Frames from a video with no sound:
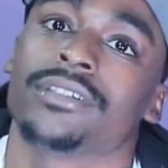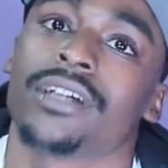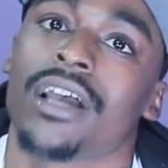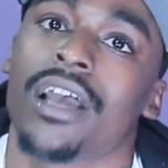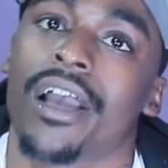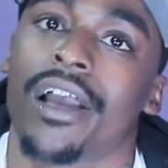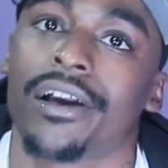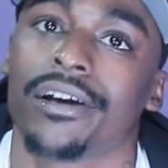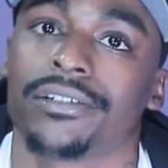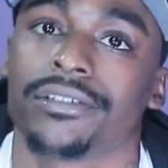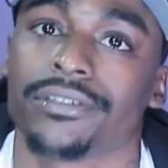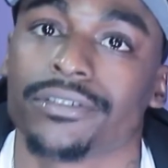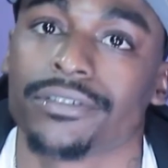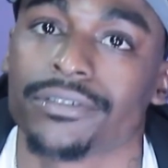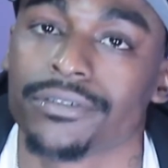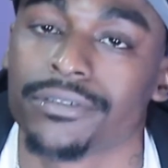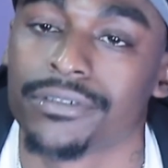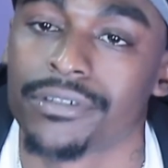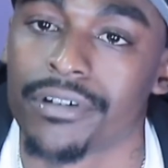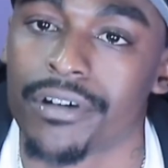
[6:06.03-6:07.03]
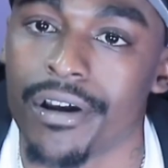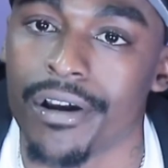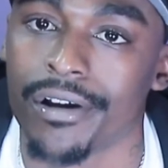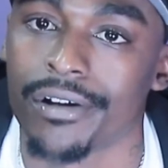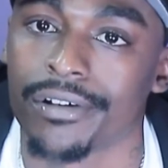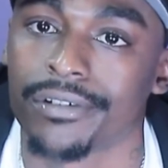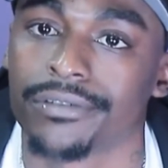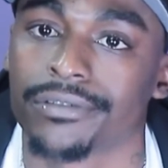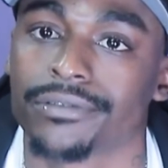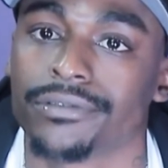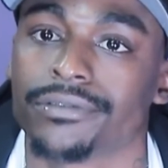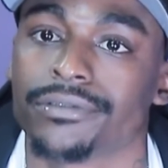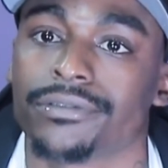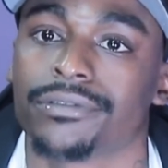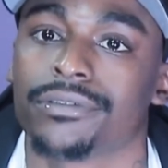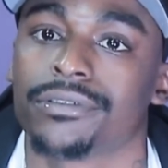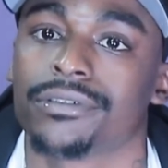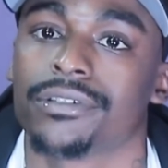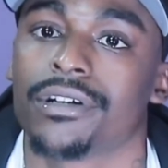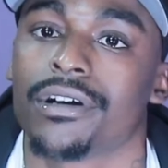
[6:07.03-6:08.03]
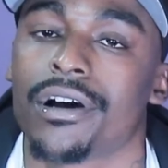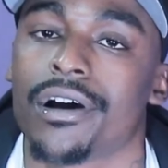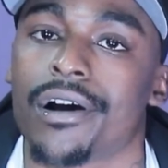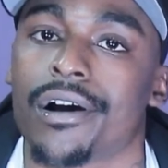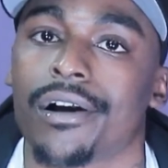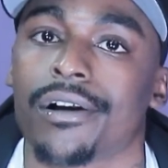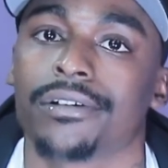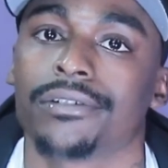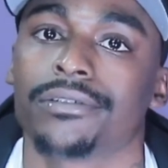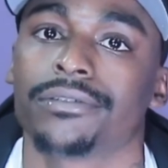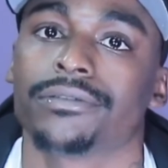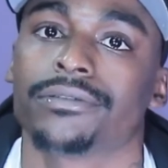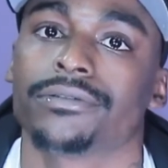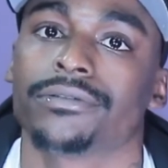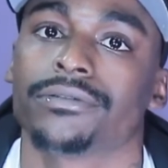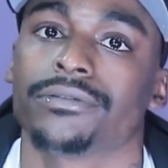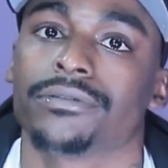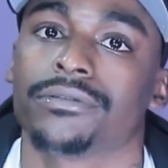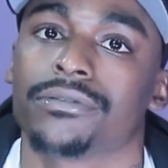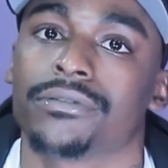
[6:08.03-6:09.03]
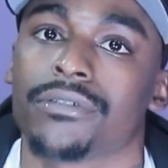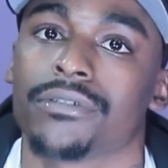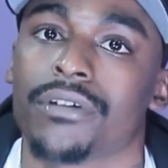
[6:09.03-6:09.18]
Okay. So it's really track based.